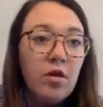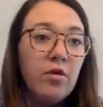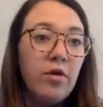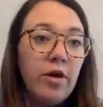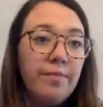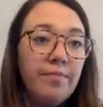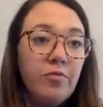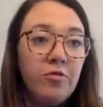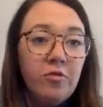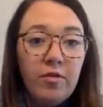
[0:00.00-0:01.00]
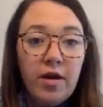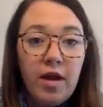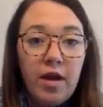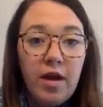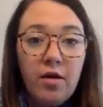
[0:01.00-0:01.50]
Okay. So
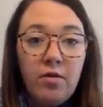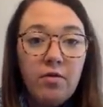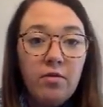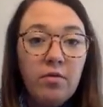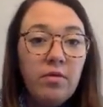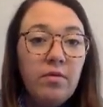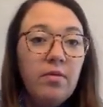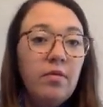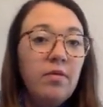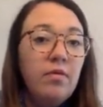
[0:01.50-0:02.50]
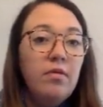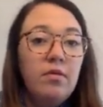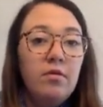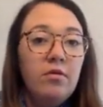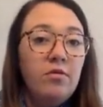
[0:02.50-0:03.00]
now,
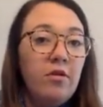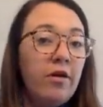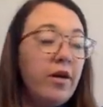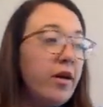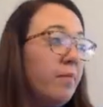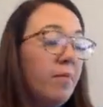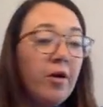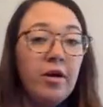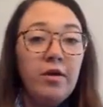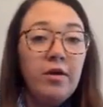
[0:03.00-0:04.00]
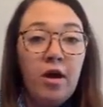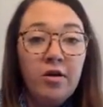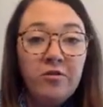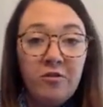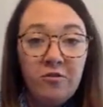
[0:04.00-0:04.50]
sorry, I got barking
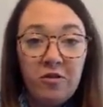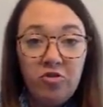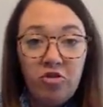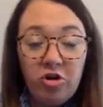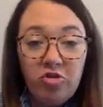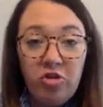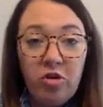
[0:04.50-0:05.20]
dogs. There's construction